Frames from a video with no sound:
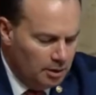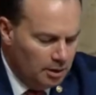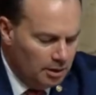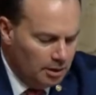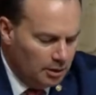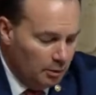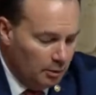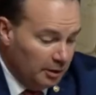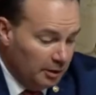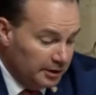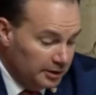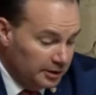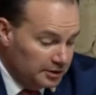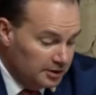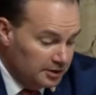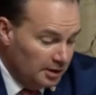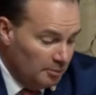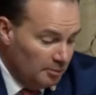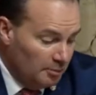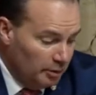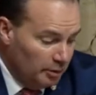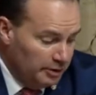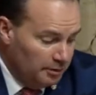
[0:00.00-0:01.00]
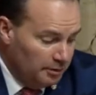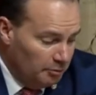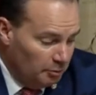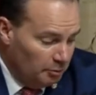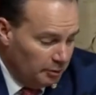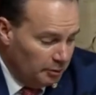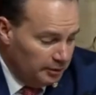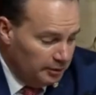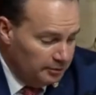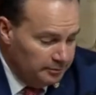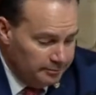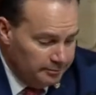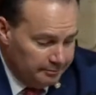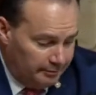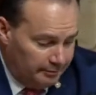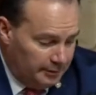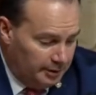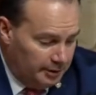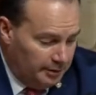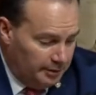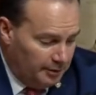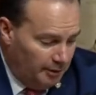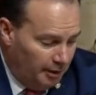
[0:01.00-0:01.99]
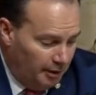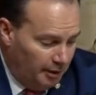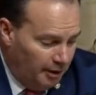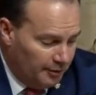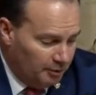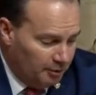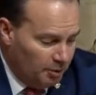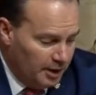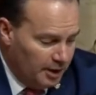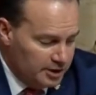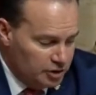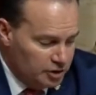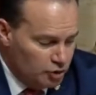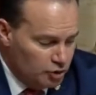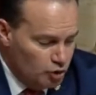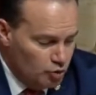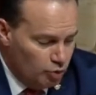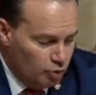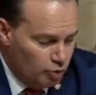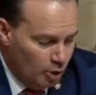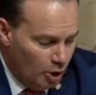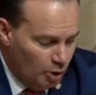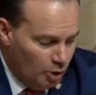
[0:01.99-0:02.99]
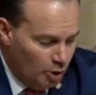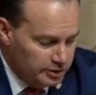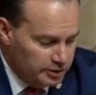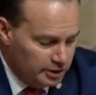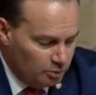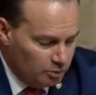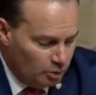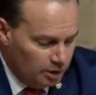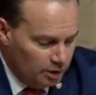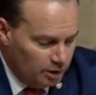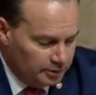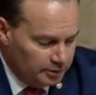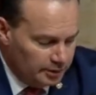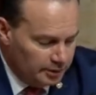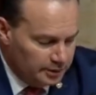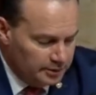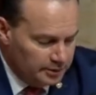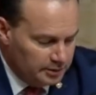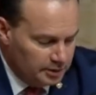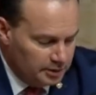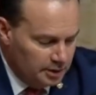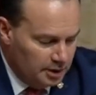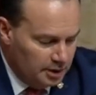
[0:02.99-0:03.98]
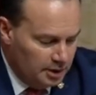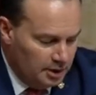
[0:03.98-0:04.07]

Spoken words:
according to some, would authorize new roads in wilderness.